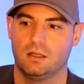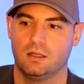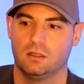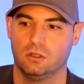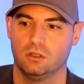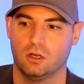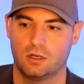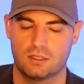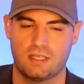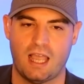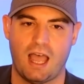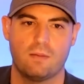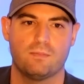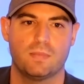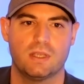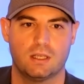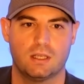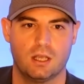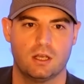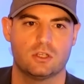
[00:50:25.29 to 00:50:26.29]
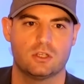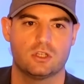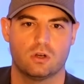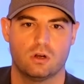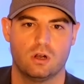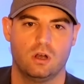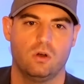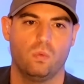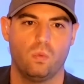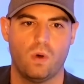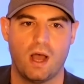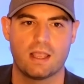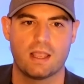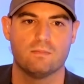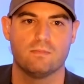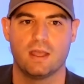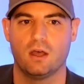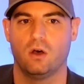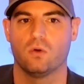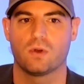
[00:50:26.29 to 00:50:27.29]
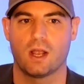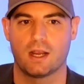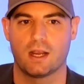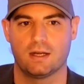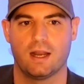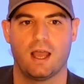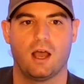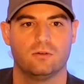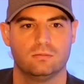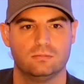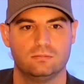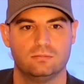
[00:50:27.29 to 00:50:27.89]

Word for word: looked at because you're a white male right now.